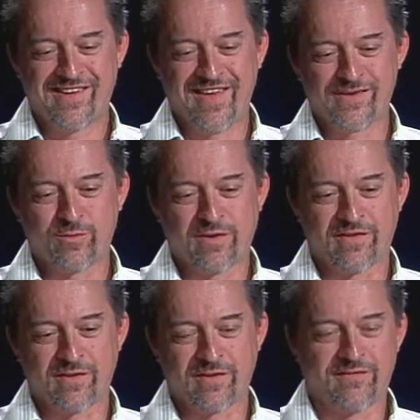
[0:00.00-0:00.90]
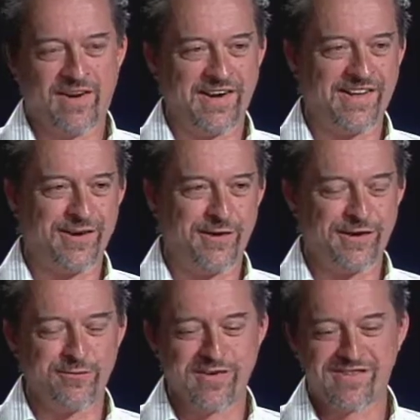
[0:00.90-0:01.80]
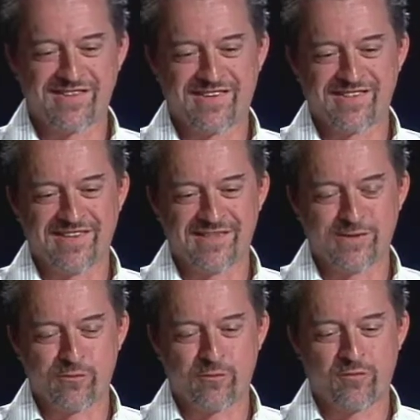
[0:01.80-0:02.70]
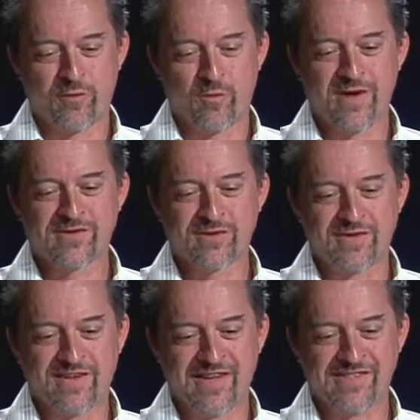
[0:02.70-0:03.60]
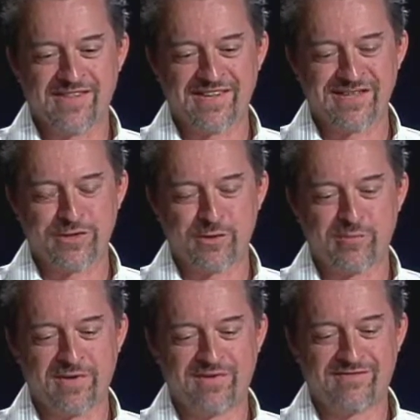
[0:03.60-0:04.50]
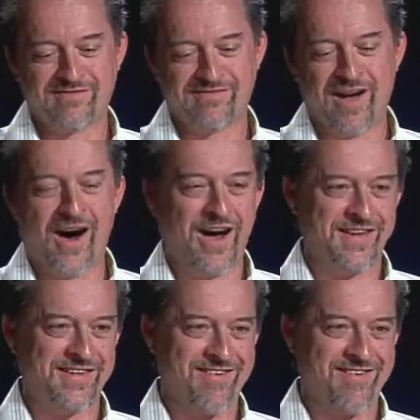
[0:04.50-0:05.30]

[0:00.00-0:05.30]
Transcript: That's one of their defining characteristics, and so for Western taste, that's a little bit odd.